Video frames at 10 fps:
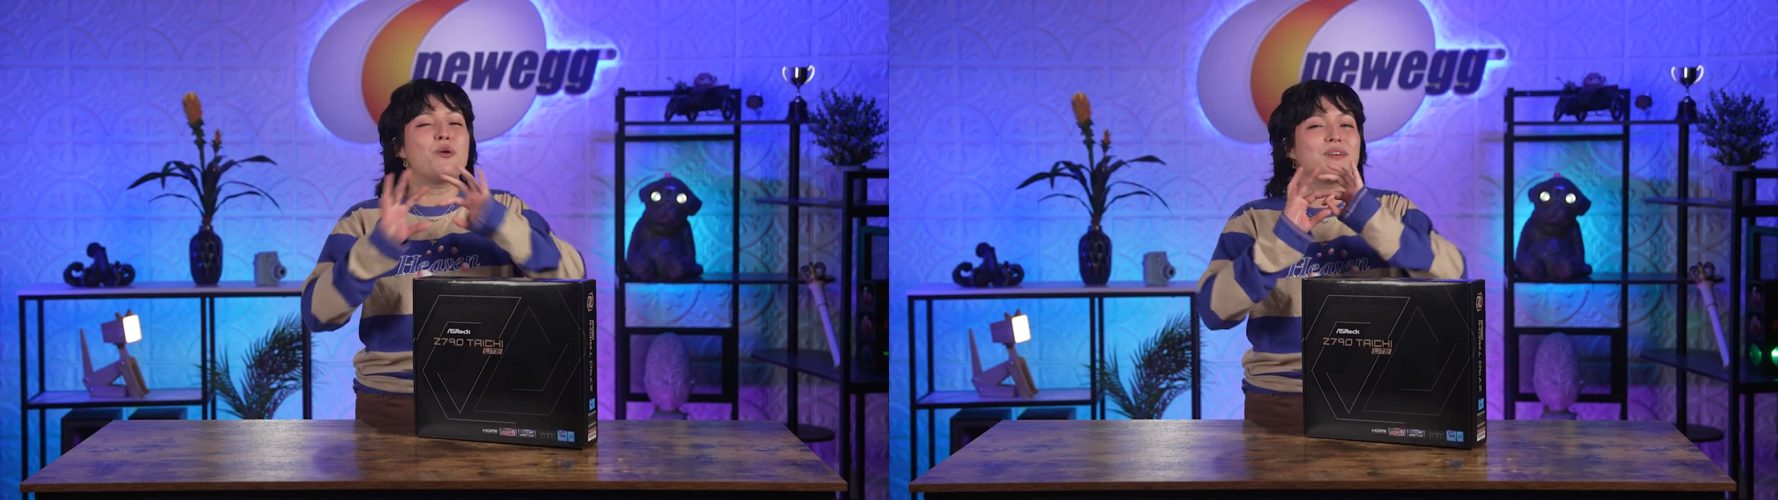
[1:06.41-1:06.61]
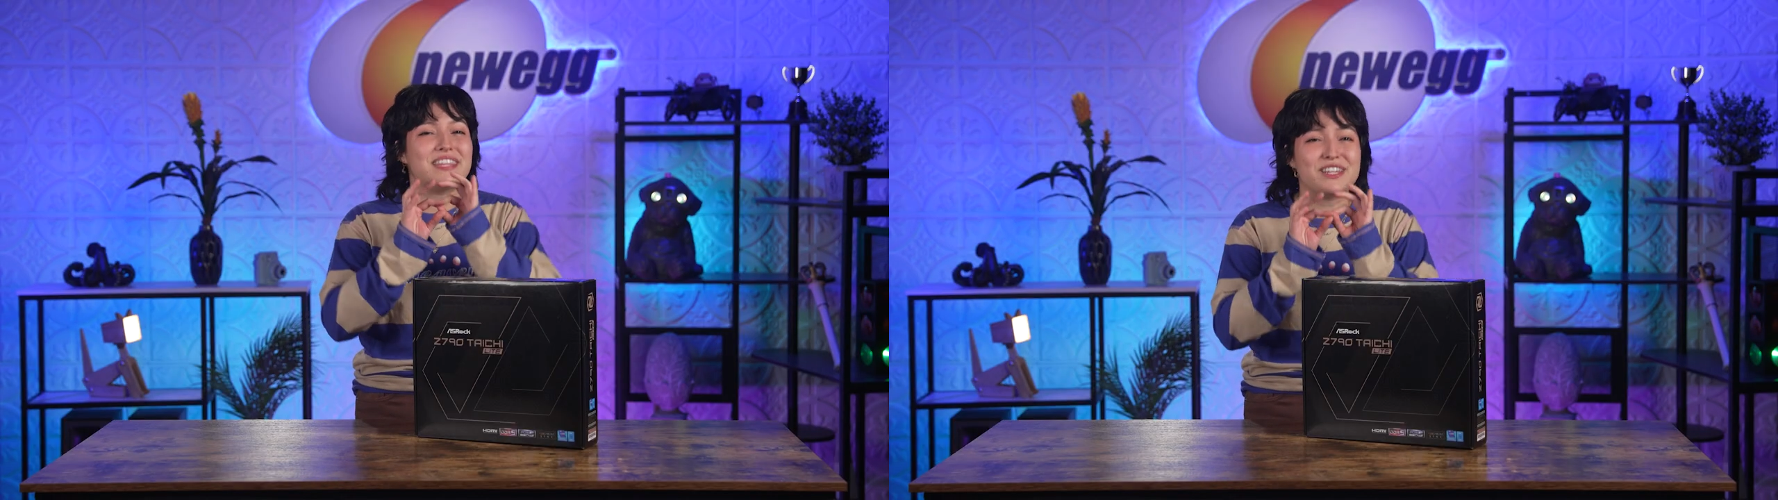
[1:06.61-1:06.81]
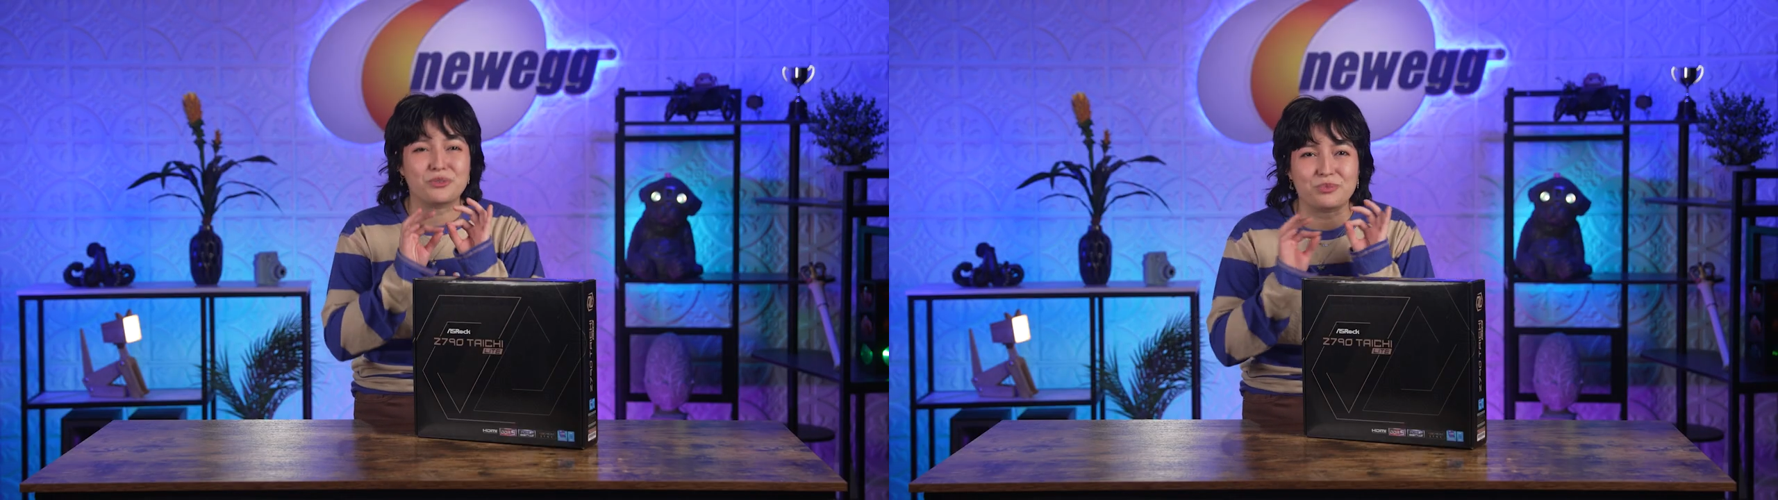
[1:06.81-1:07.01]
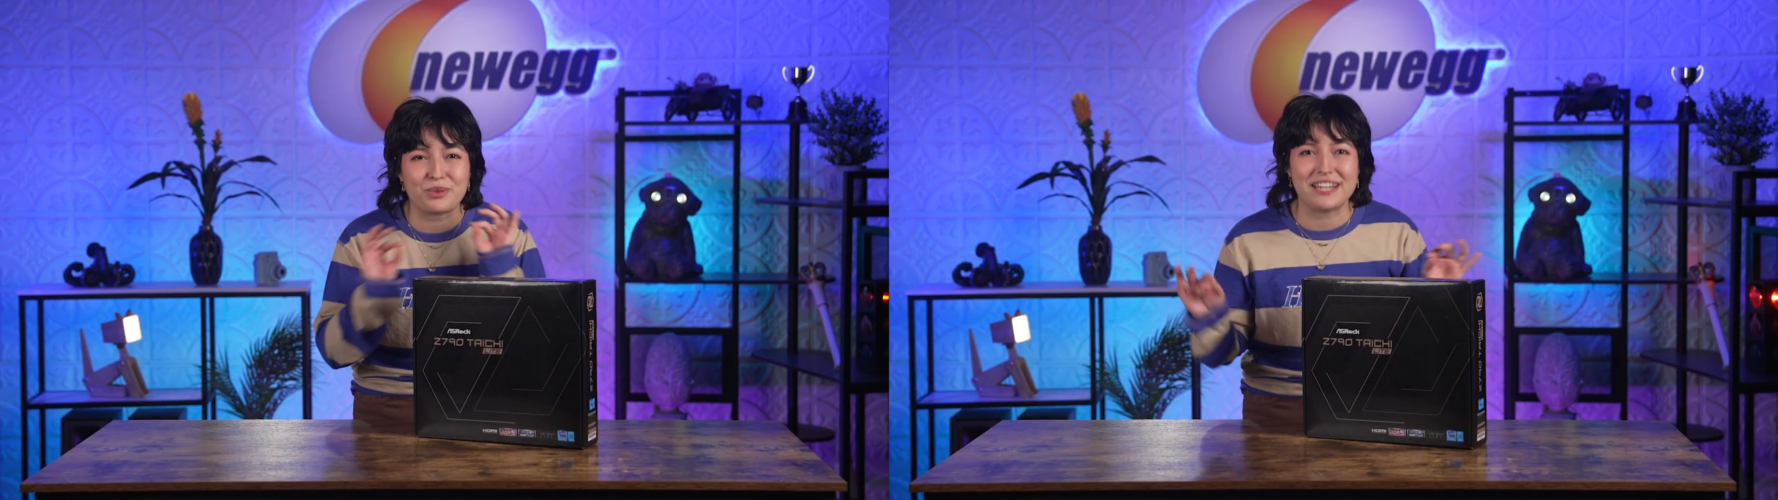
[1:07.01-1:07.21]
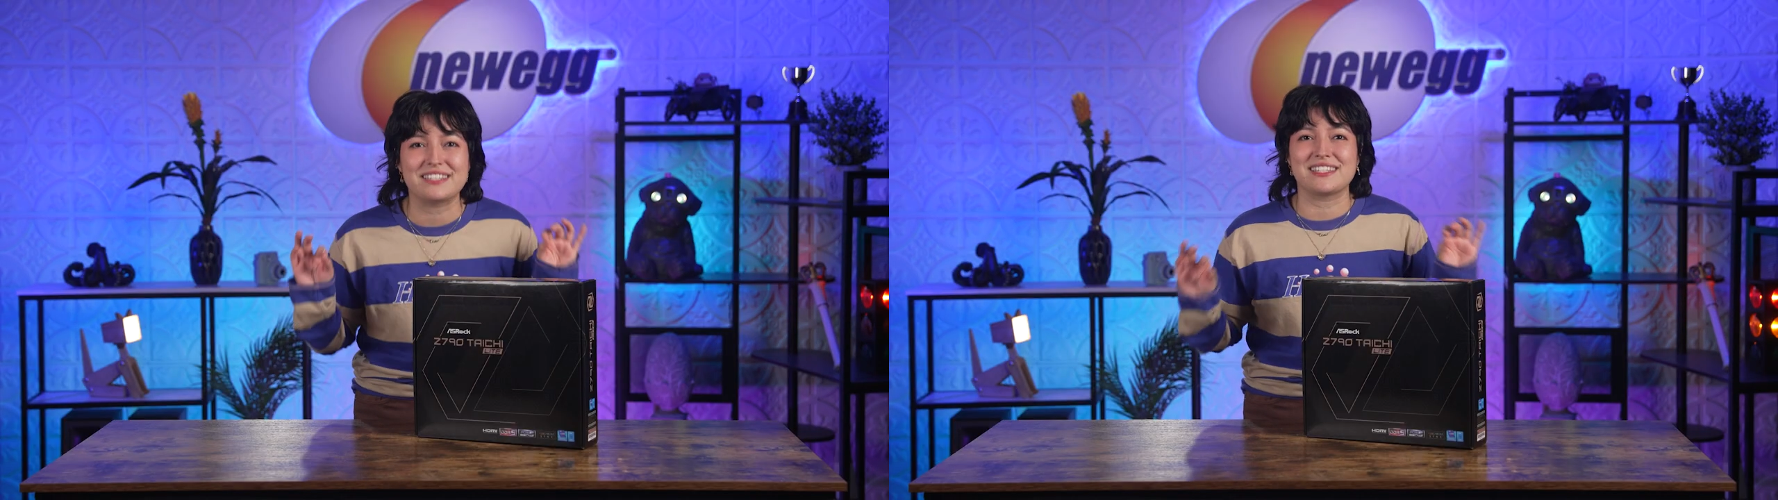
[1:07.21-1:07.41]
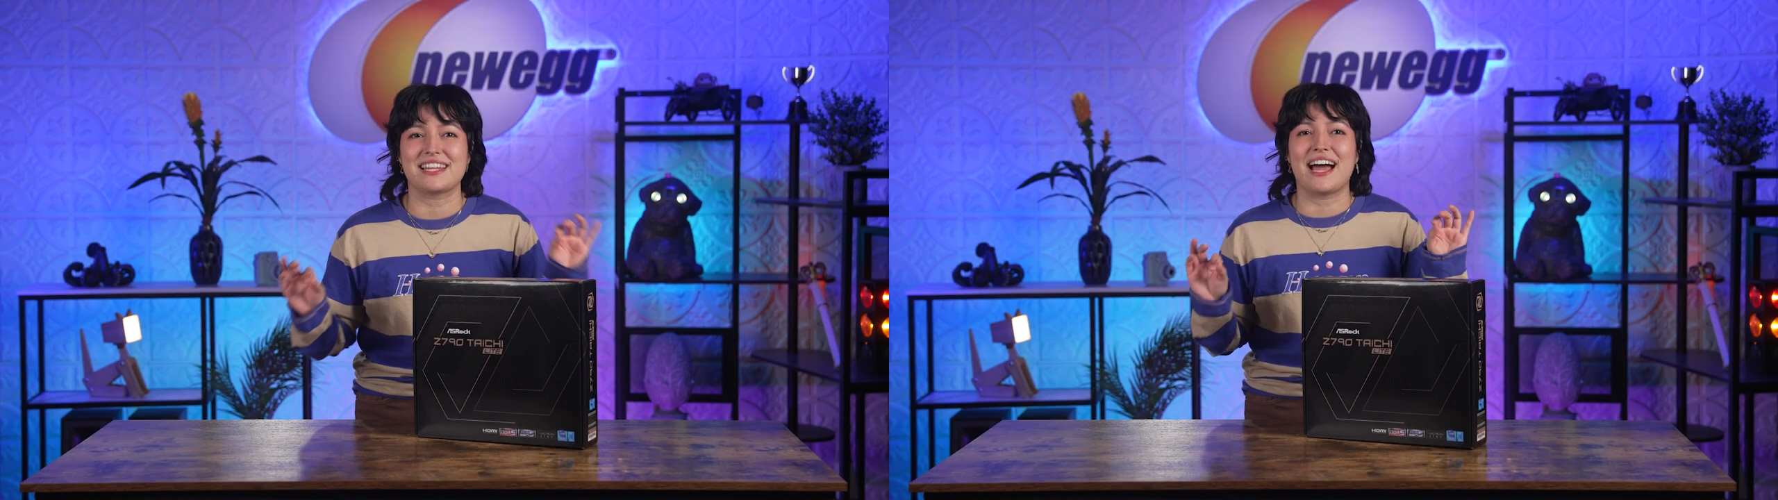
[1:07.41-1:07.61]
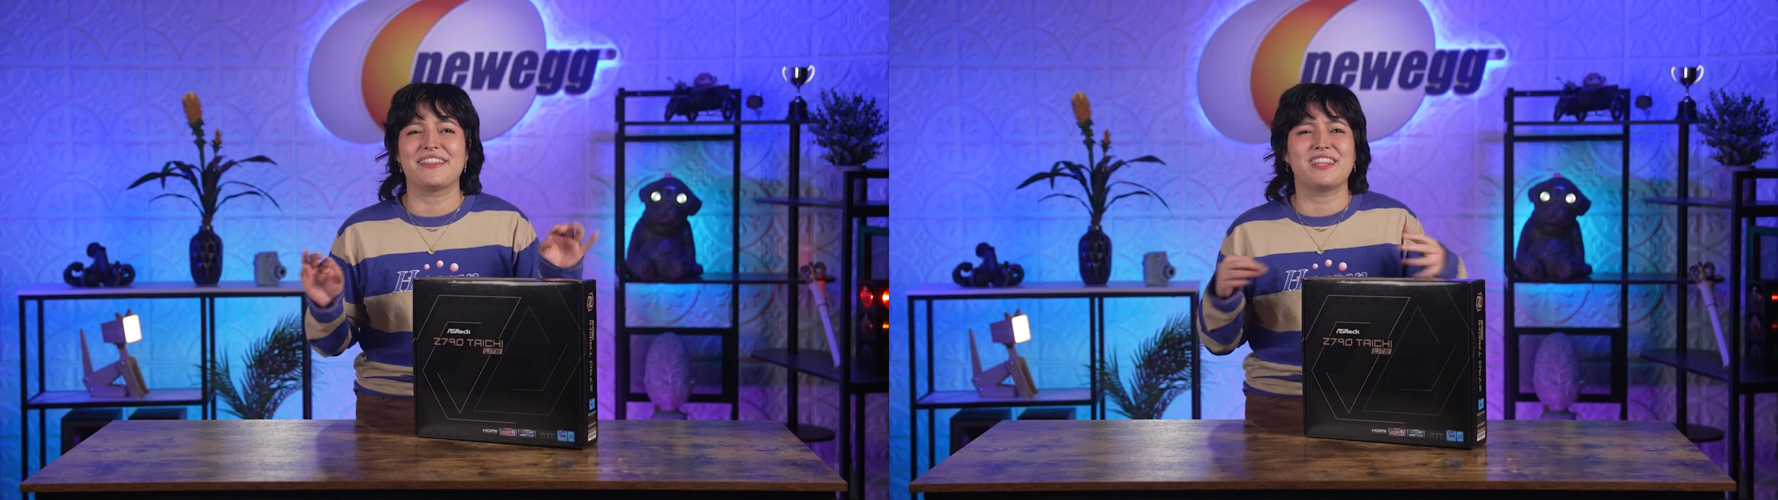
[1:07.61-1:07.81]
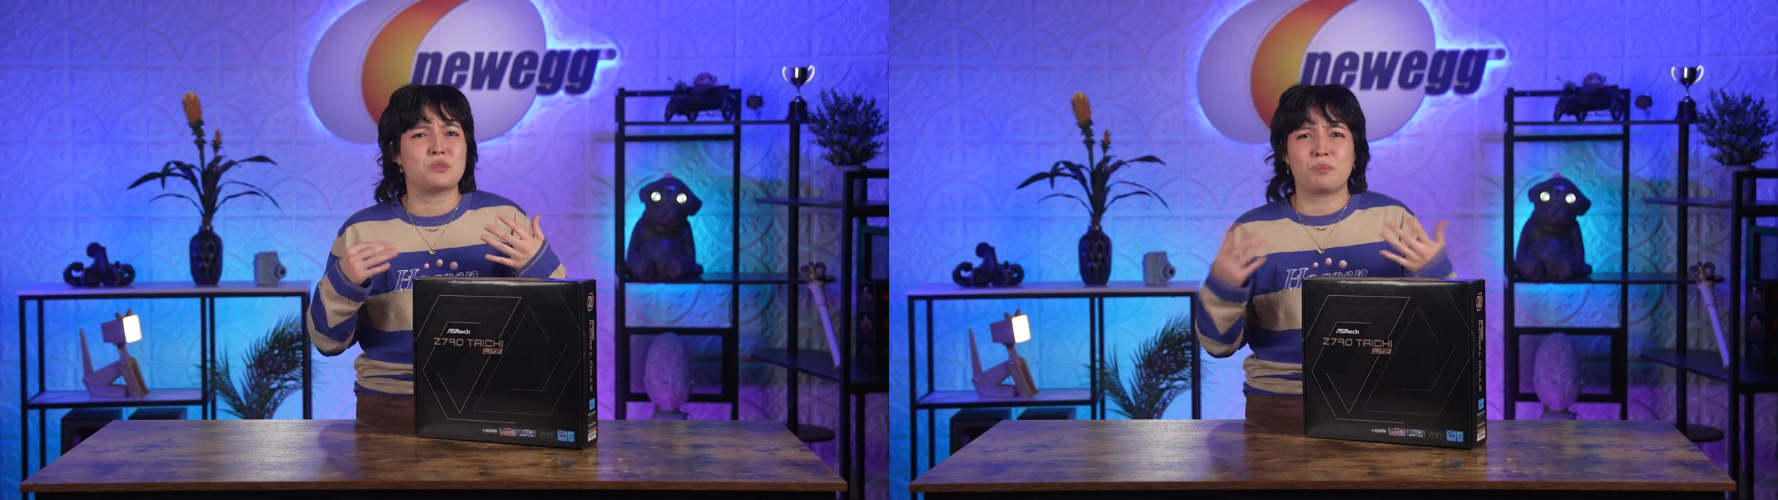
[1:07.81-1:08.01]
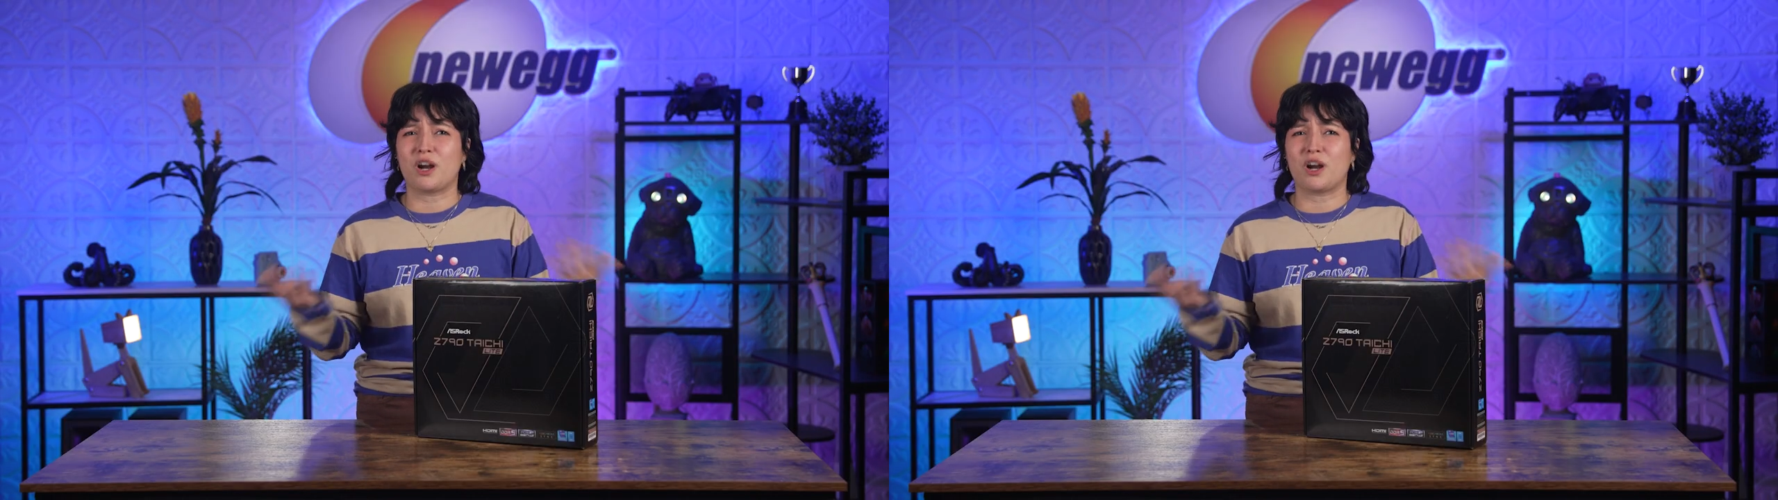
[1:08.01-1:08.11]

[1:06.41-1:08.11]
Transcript: with a great design that's